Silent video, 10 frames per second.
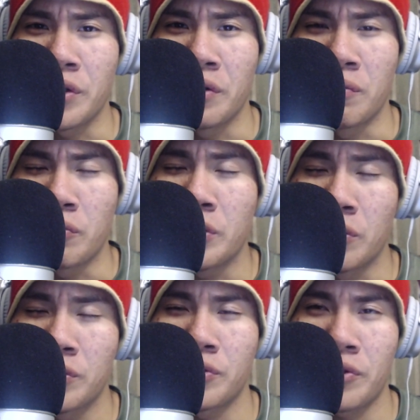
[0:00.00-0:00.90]
and we know
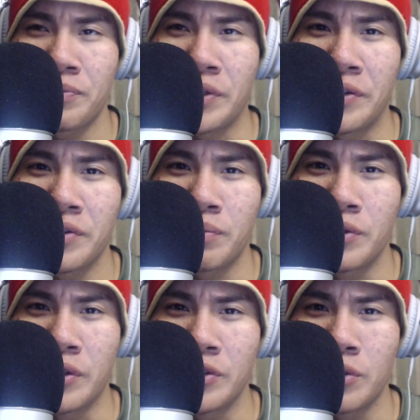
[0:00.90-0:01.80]
the circumstances
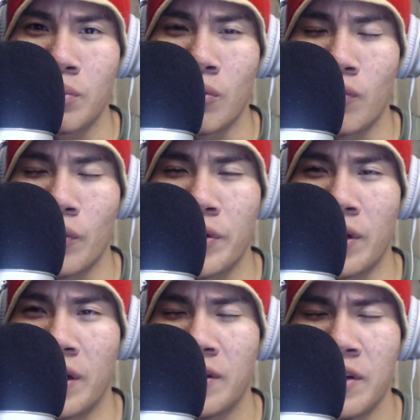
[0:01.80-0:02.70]
in Super Bowl
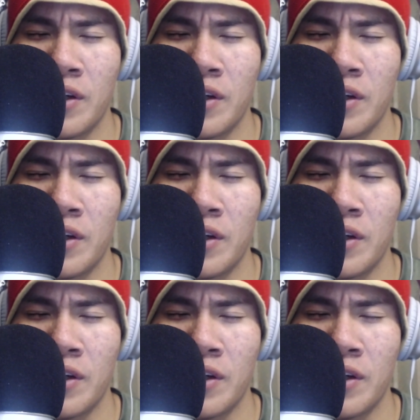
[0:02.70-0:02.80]
49.